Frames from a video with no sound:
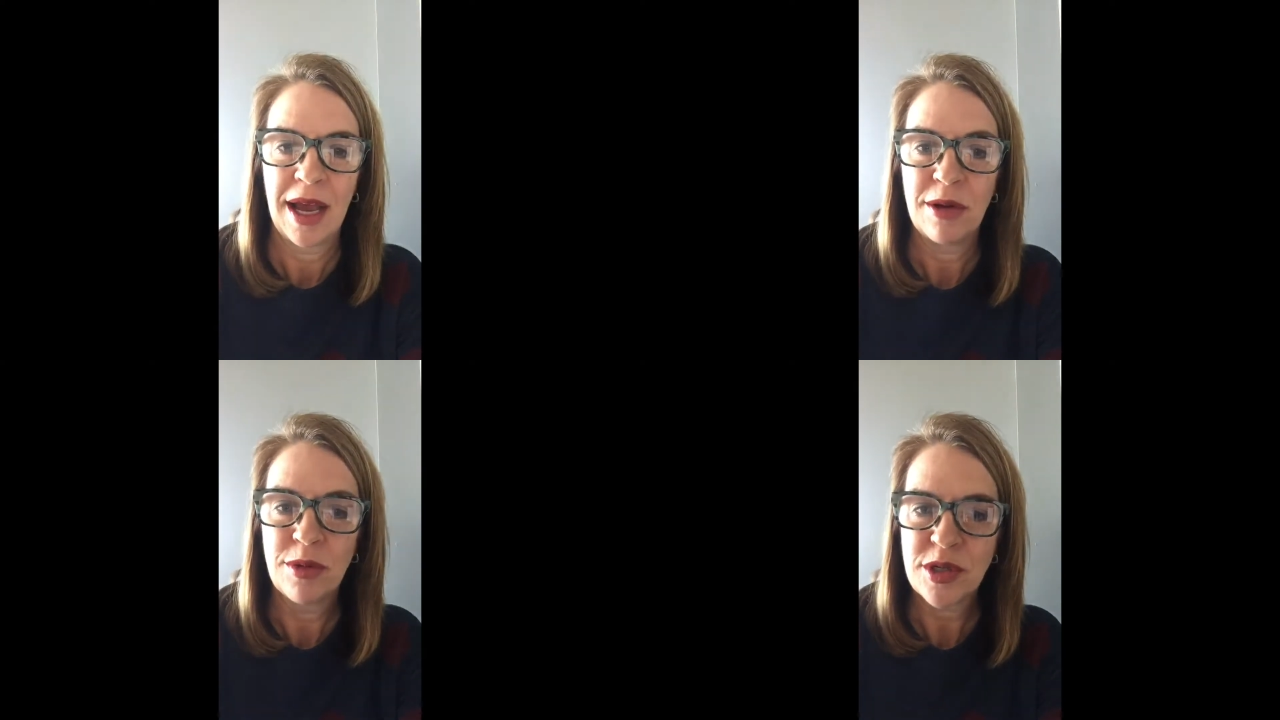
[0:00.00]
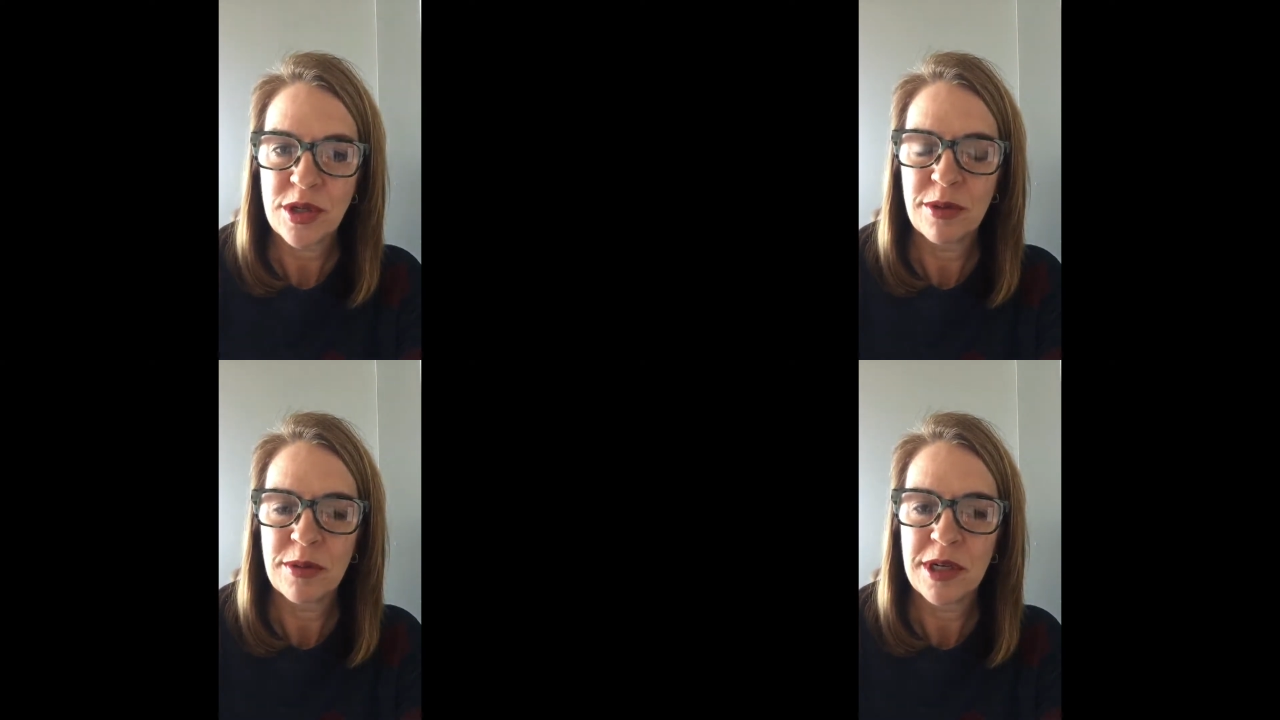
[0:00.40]
I wish
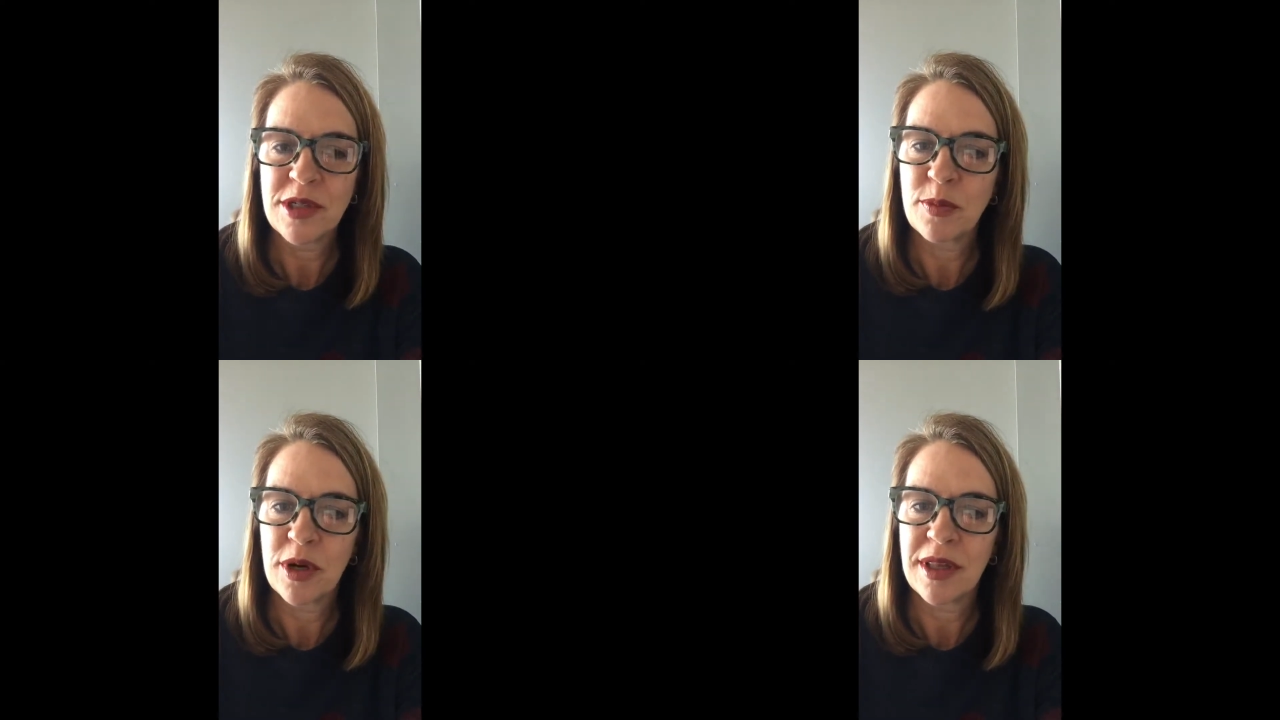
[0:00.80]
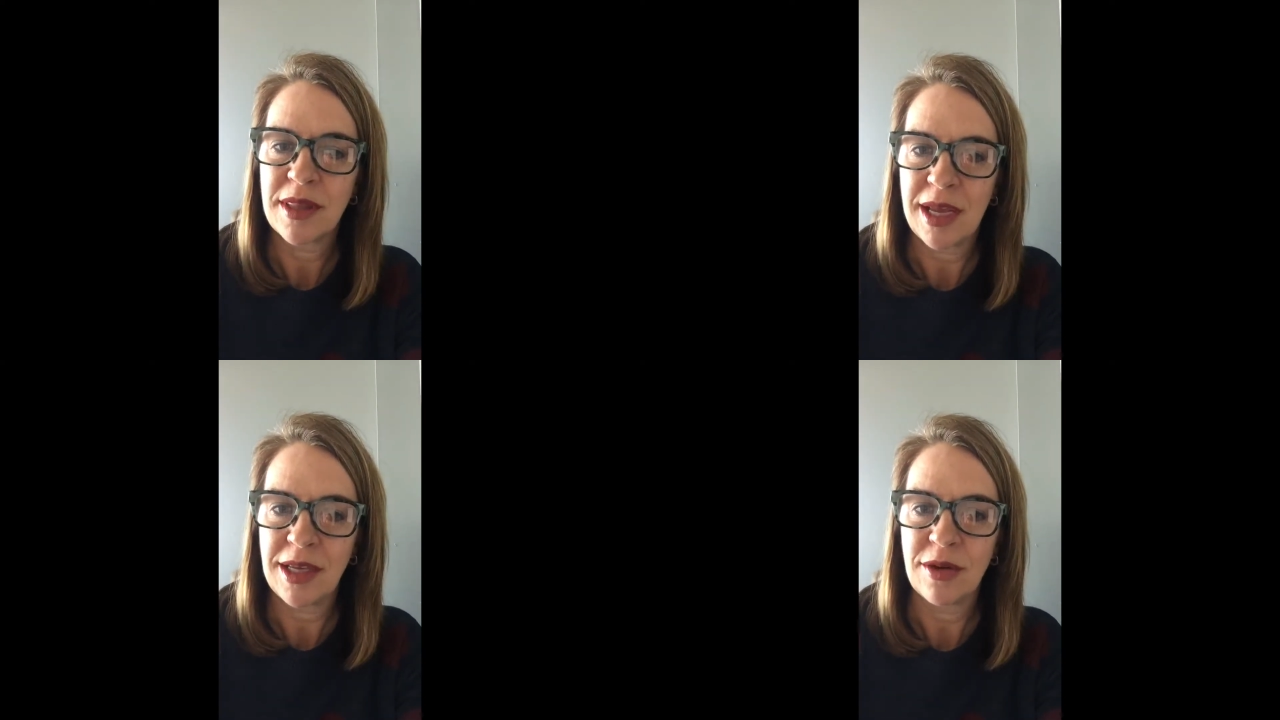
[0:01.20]
there were words more than
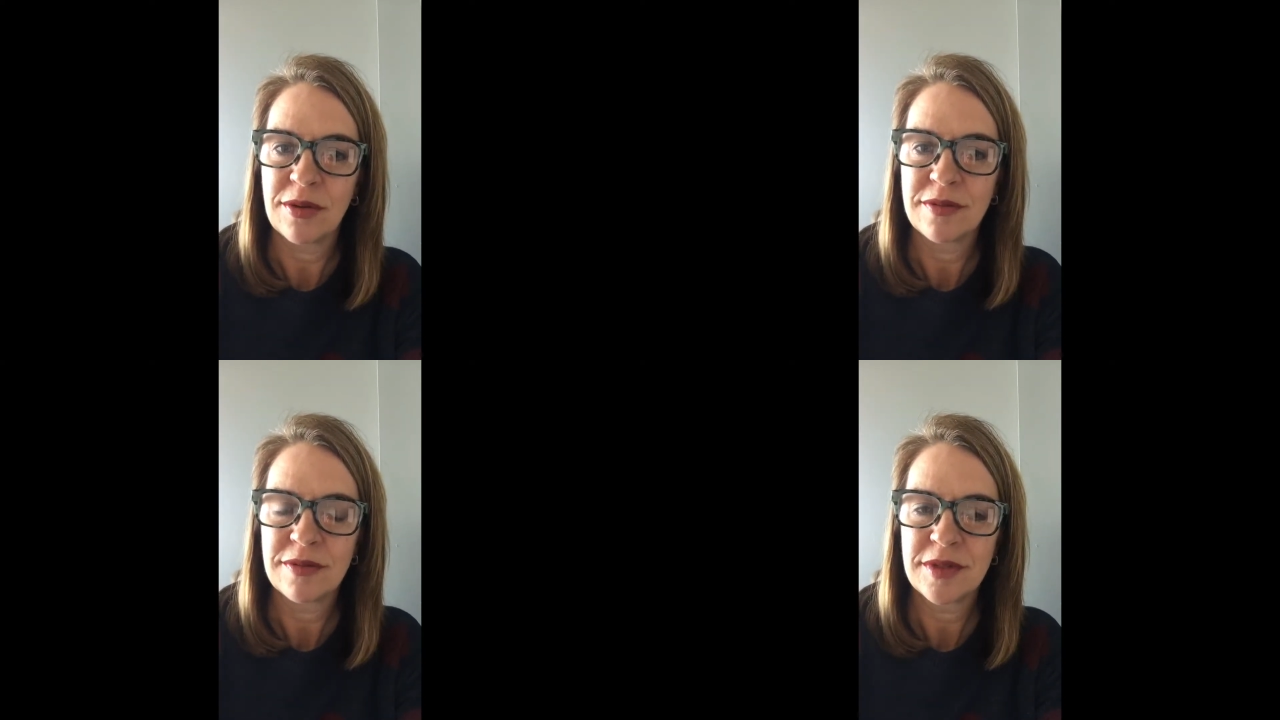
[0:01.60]
thank you